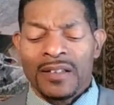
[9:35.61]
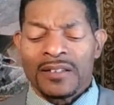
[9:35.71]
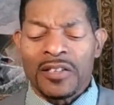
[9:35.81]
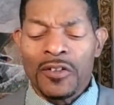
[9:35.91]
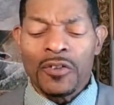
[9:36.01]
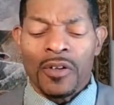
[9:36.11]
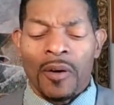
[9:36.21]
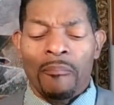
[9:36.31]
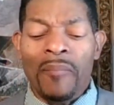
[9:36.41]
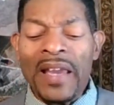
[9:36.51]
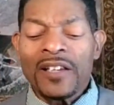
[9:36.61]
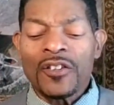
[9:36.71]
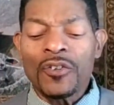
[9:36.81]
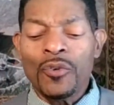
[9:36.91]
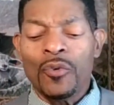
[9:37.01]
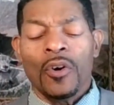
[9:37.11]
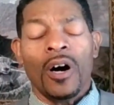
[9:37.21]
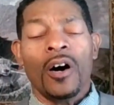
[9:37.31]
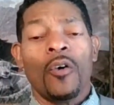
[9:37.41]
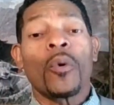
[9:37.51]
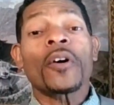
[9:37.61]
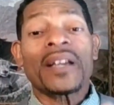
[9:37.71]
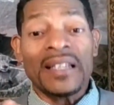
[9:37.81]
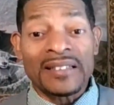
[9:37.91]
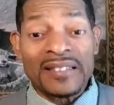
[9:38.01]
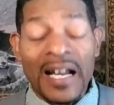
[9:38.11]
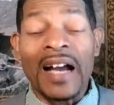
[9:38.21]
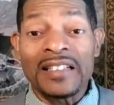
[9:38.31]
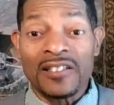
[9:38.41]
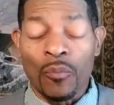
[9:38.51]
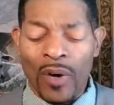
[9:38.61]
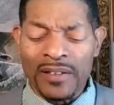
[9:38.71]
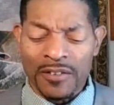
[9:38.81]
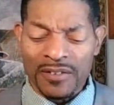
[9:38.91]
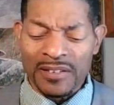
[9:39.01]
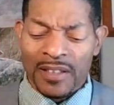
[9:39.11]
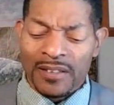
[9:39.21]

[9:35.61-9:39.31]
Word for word: to make you uh, work in signs and wonders.